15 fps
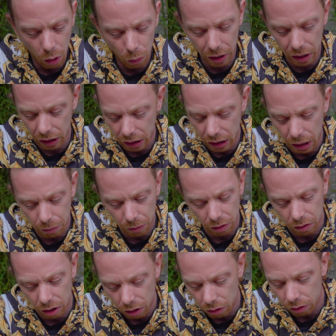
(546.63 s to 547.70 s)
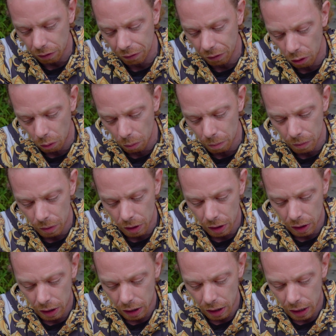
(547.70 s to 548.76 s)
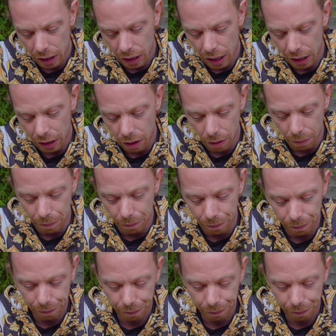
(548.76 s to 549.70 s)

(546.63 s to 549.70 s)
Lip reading: we're gonna continue to film and